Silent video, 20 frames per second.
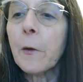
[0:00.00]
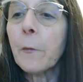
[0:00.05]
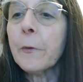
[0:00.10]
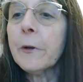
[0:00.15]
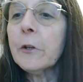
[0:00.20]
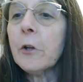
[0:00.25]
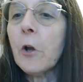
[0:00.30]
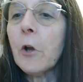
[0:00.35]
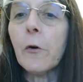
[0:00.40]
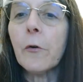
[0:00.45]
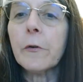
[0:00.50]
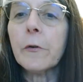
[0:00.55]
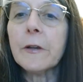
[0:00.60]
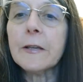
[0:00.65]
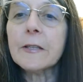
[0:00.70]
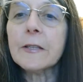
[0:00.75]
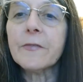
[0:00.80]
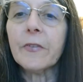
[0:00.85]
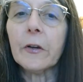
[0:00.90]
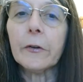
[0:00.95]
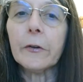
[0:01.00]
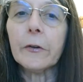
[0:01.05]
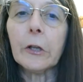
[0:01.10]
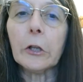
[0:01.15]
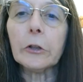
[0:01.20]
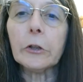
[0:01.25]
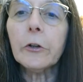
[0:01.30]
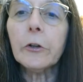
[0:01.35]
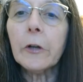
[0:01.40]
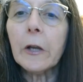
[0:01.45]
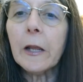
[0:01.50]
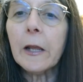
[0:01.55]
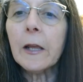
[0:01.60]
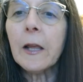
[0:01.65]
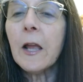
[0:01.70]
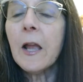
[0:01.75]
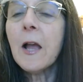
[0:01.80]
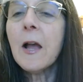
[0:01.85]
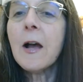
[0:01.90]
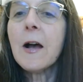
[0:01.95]
we know is very alerting.
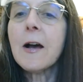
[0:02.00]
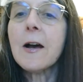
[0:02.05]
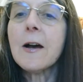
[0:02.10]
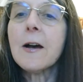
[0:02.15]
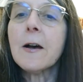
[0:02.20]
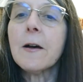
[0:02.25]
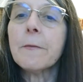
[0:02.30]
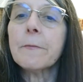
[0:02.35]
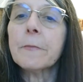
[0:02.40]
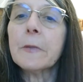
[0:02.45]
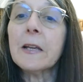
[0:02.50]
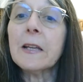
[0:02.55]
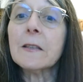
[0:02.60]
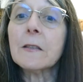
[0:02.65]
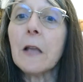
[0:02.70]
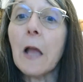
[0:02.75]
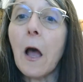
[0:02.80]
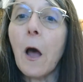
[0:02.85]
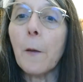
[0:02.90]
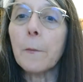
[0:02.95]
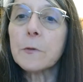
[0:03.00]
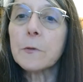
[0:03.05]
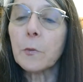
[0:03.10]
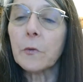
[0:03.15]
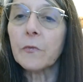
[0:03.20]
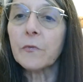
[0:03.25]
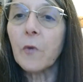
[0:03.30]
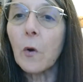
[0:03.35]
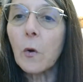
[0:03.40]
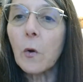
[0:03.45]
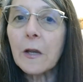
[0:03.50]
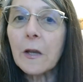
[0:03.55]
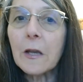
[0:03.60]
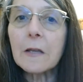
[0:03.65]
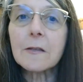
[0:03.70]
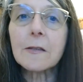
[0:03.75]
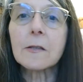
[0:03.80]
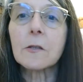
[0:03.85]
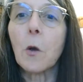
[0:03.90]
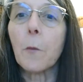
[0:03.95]
It helps with
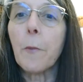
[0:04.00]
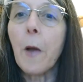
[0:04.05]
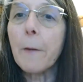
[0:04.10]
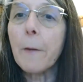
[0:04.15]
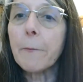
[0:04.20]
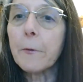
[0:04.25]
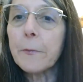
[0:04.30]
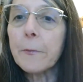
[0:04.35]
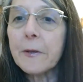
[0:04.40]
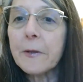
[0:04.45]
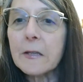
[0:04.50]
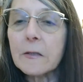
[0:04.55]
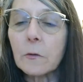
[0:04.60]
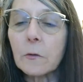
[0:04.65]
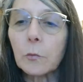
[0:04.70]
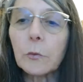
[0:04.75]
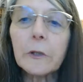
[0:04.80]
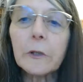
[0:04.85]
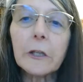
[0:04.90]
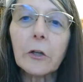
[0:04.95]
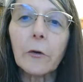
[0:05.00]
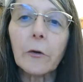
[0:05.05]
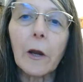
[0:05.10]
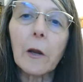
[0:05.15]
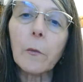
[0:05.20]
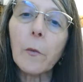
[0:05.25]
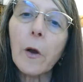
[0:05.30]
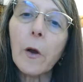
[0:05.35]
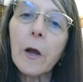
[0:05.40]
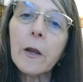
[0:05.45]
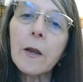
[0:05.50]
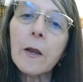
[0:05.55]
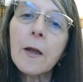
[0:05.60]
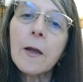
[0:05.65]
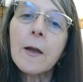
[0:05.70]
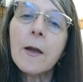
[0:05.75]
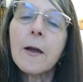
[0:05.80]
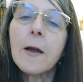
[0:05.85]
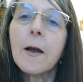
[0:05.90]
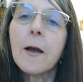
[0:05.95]
focus. So peppermint is a really great one
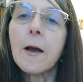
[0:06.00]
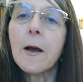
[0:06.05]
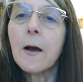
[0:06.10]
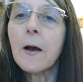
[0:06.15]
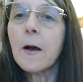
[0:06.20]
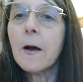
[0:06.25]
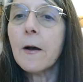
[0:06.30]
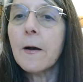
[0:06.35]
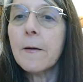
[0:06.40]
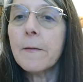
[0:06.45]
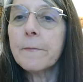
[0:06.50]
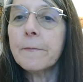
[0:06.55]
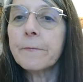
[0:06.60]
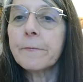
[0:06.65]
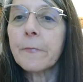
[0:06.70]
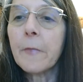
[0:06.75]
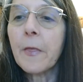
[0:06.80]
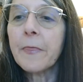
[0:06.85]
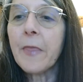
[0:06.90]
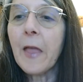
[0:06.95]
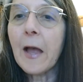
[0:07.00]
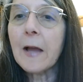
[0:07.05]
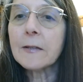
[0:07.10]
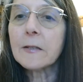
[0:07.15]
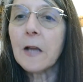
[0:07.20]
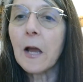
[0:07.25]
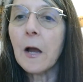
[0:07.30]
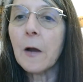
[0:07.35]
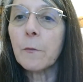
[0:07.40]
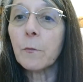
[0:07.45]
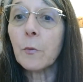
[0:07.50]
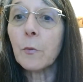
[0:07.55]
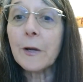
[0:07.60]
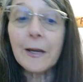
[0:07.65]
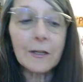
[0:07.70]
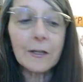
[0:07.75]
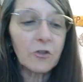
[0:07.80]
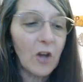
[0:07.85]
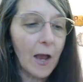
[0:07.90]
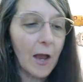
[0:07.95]
that we
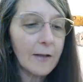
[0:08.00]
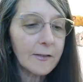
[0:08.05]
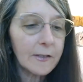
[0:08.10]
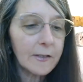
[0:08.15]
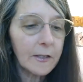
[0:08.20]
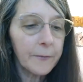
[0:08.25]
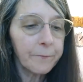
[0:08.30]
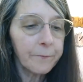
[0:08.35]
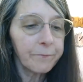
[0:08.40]
ingest.